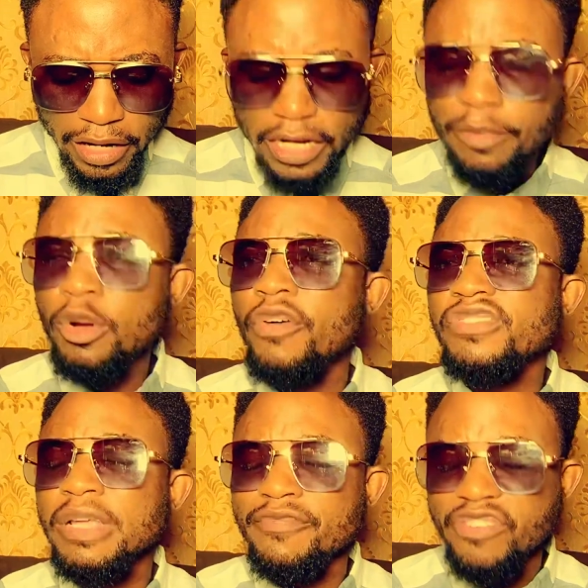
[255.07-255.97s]
in the book of
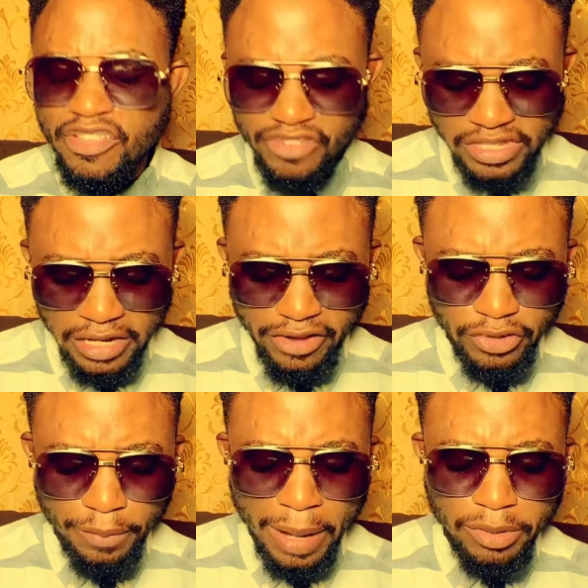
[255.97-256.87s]
Psalm 5, verse
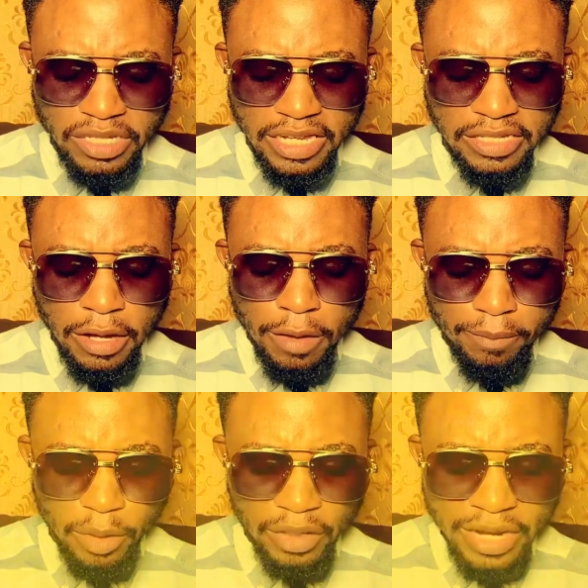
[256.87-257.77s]
11, the Bible says, But